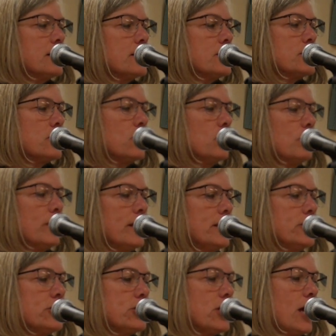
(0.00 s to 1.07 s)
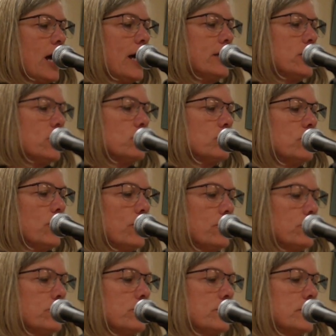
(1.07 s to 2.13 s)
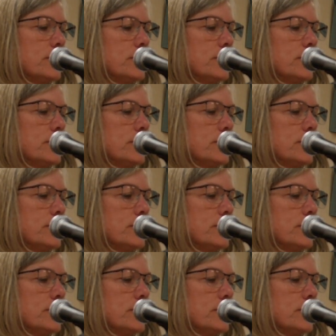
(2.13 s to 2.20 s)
So much I don't know,